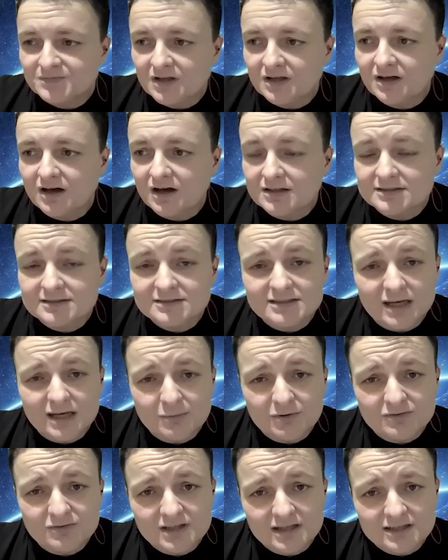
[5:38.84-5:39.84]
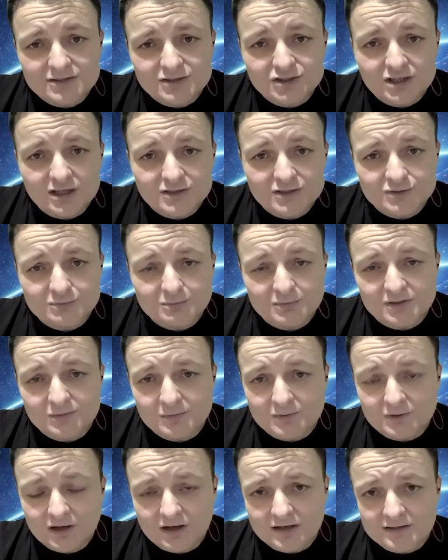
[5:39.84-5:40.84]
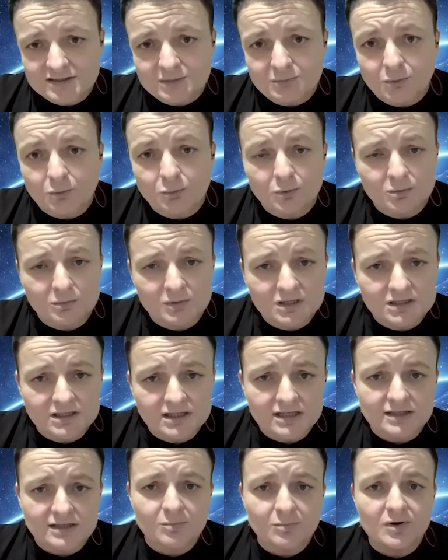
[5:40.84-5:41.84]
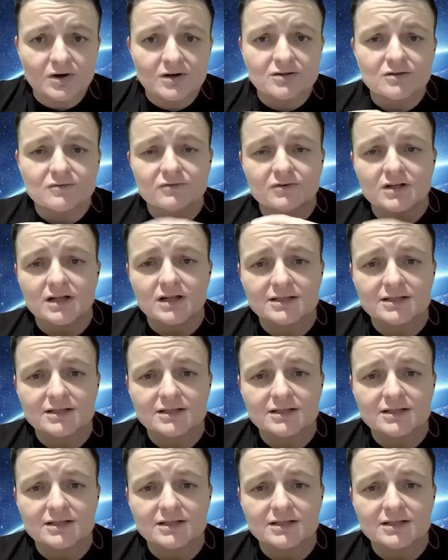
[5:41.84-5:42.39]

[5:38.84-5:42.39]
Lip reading: got some of that judgment because I'm a woman and a part of the